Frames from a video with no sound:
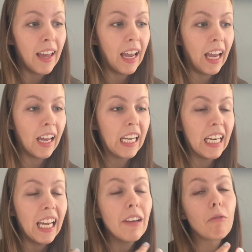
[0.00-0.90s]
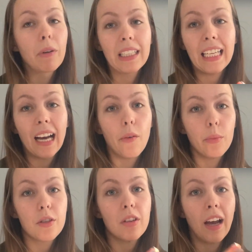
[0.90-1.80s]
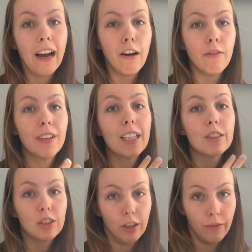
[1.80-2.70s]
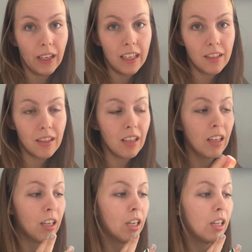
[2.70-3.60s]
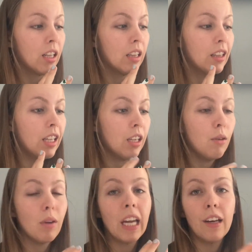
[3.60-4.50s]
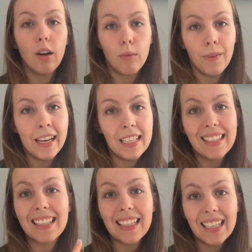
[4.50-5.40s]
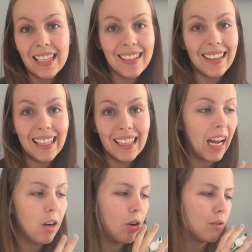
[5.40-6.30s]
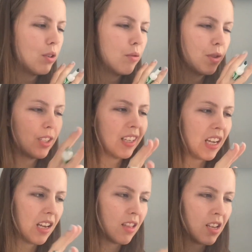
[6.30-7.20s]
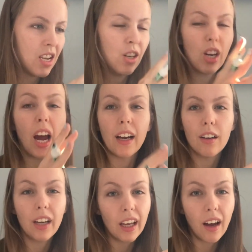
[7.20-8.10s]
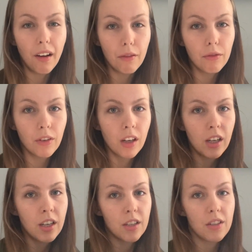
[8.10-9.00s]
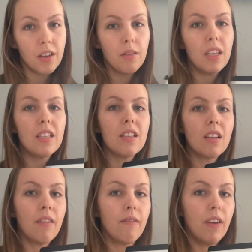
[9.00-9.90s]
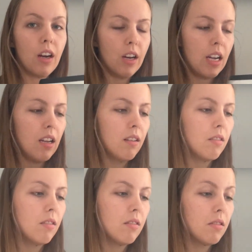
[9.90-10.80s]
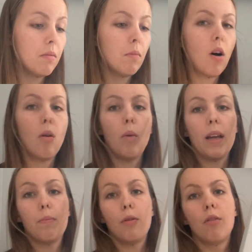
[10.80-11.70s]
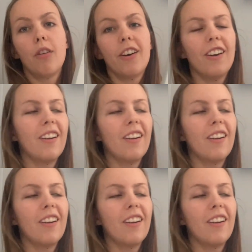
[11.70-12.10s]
and it really helps to have a surface that you can erase easily and also see the entirety of. So this is a very small whiteboard,